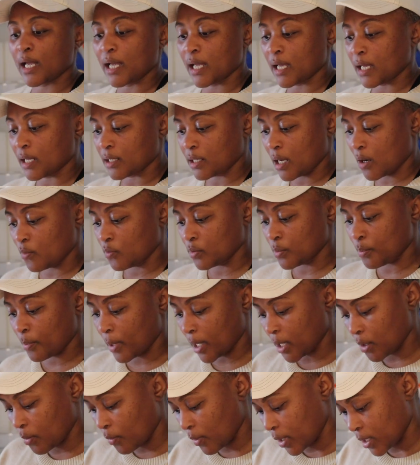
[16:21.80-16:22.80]
and I will
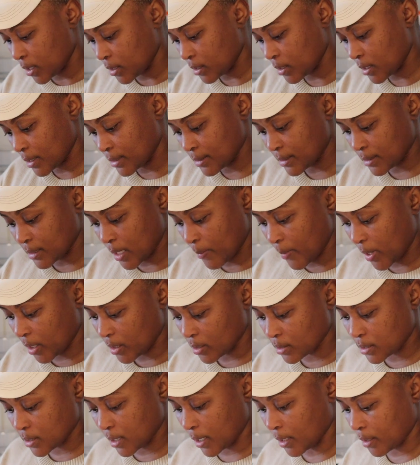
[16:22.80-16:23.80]
buy one some
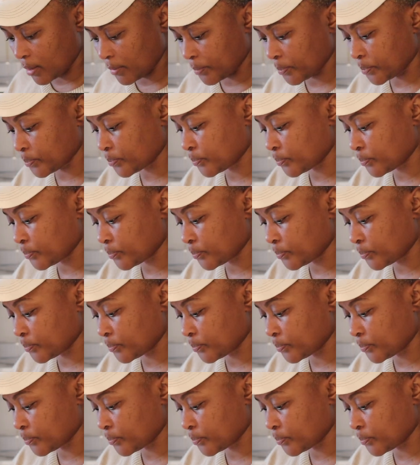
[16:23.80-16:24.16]
other time.